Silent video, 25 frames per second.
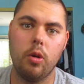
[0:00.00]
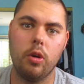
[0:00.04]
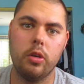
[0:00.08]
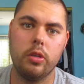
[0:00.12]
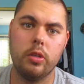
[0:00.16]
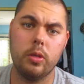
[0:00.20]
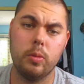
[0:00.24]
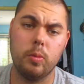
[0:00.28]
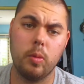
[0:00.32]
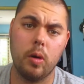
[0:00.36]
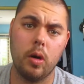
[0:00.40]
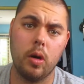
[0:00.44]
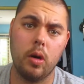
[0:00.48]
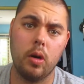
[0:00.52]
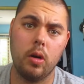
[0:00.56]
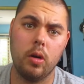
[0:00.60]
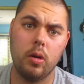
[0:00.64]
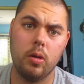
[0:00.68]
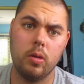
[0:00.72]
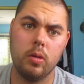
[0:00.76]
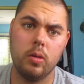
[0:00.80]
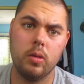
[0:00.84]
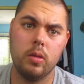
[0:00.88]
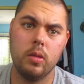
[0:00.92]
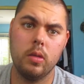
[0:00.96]
tomorrow.
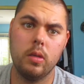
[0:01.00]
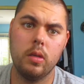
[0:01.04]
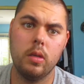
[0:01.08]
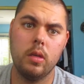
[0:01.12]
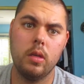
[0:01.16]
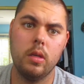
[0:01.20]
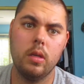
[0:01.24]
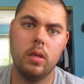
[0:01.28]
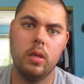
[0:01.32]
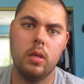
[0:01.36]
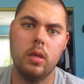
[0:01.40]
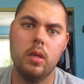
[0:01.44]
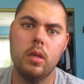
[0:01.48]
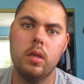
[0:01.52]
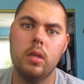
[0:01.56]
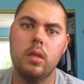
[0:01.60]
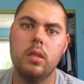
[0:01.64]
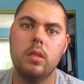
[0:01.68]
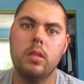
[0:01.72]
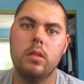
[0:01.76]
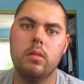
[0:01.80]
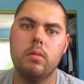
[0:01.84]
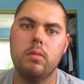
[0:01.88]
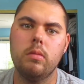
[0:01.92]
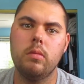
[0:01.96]

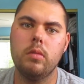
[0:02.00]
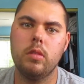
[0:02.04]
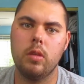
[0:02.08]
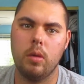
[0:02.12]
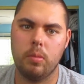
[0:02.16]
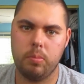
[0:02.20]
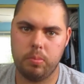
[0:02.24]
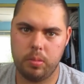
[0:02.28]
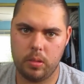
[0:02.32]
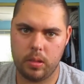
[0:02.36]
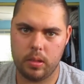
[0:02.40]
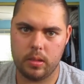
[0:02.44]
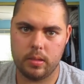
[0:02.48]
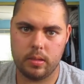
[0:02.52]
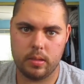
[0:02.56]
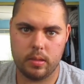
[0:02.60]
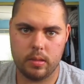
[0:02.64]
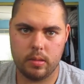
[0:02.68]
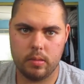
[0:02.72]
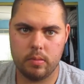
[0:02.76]
So peace.